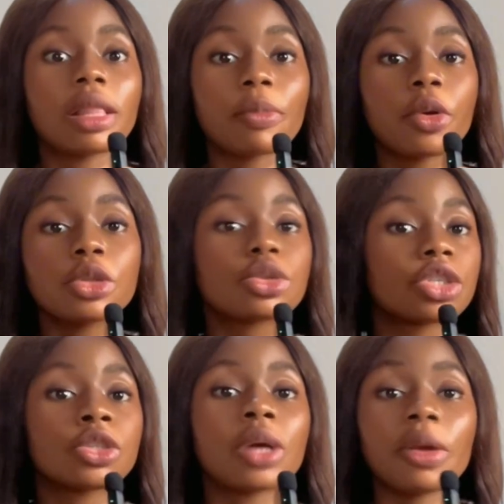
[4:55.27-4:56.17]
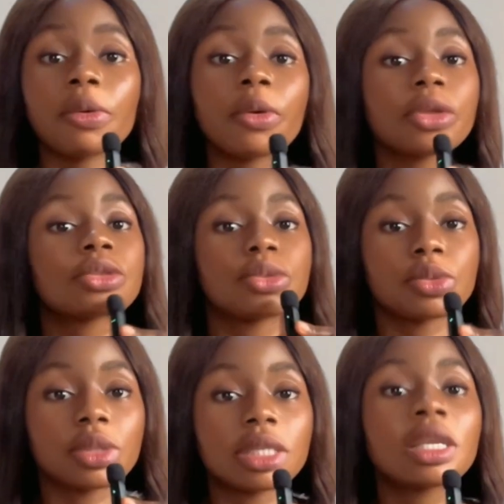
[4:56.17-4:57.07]
and I'm going to teach you how you're going to
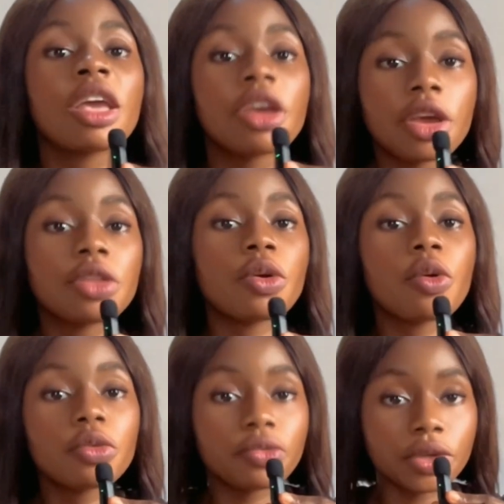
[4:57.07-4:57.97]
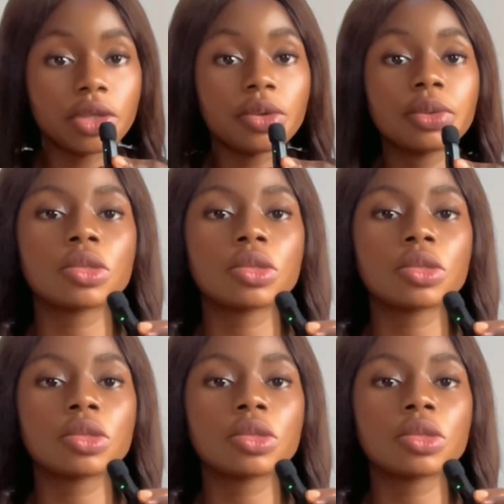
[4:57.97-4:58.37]
do this in your own video.